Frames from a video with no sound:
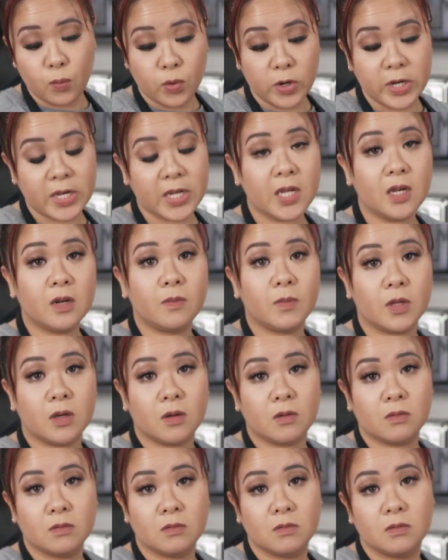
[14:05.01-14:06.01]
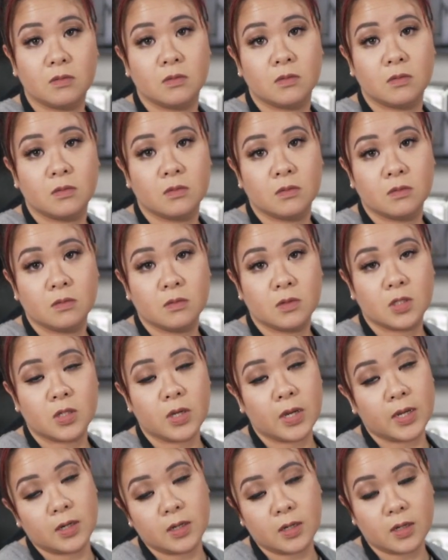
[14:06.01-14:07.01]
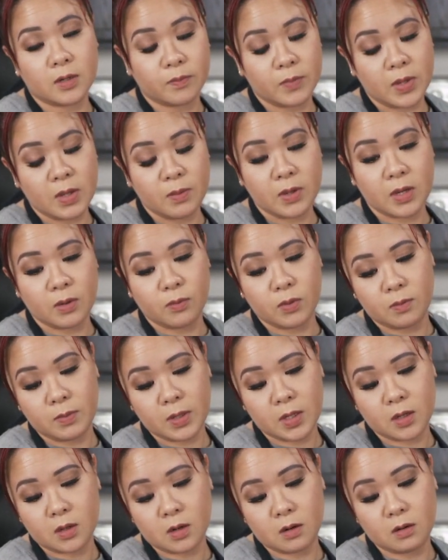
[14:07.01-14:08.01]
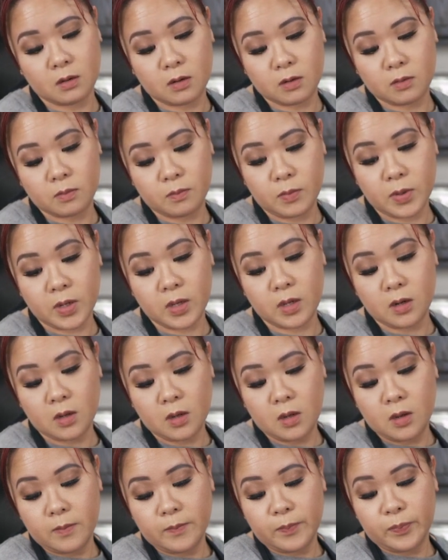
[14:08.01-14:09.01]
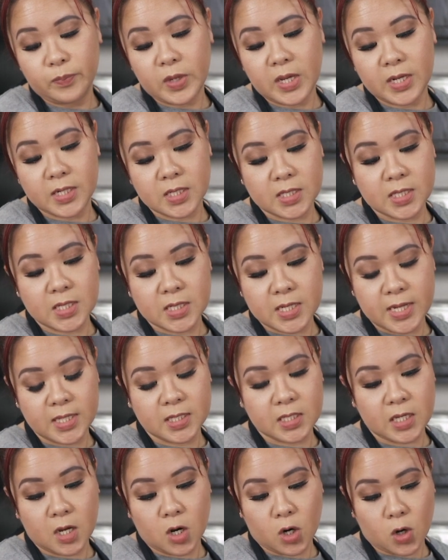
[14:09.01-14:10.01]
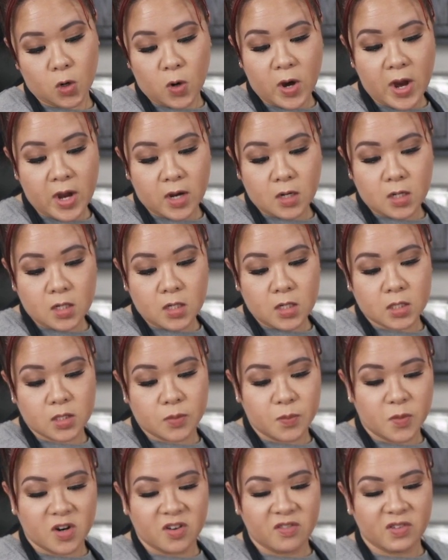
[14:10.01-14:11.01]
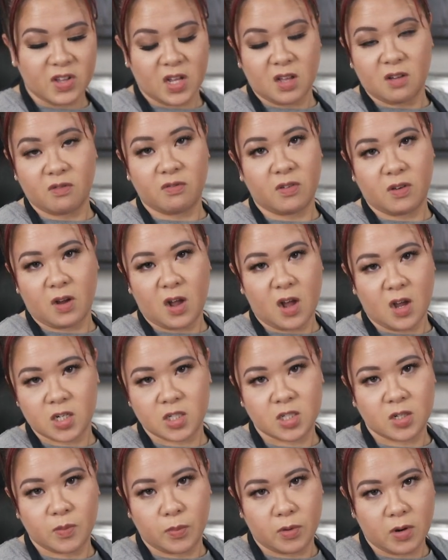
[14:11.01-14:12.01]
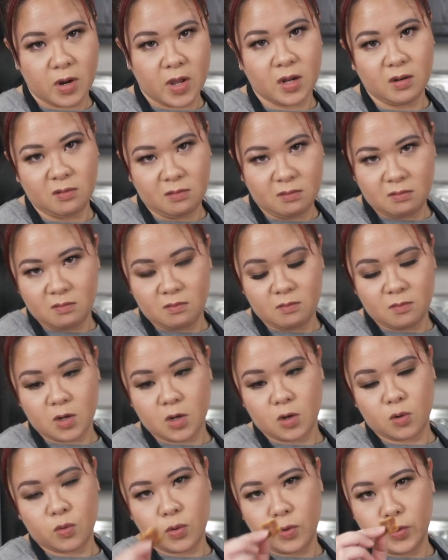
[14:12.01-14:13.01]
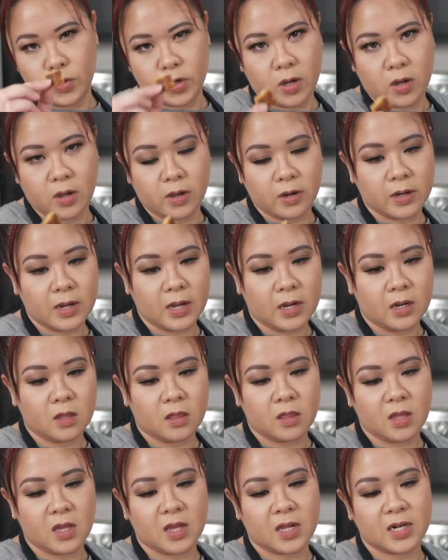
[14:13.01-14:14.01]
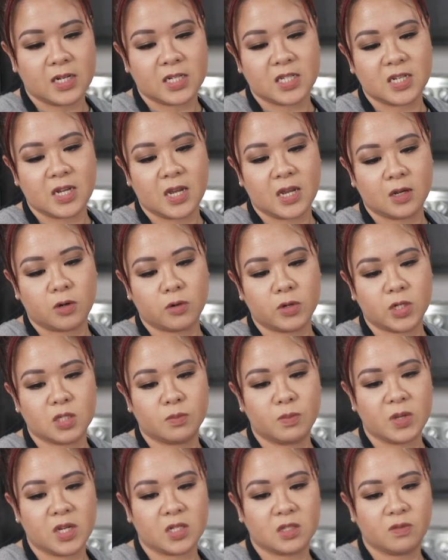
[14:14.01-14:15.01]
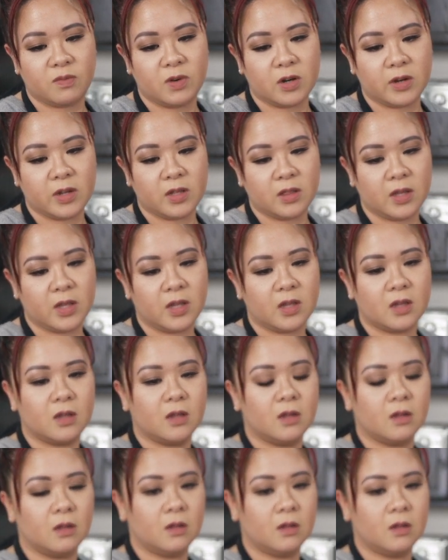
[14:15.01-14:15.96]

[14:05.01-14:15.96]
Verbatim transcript: would eat them though. So I don't know, maybe I would make it, I don't know. But it doesn't taste like a cracker, it's more of like a focaccia bread crouton kind of thing, and it's not crispy, it's very like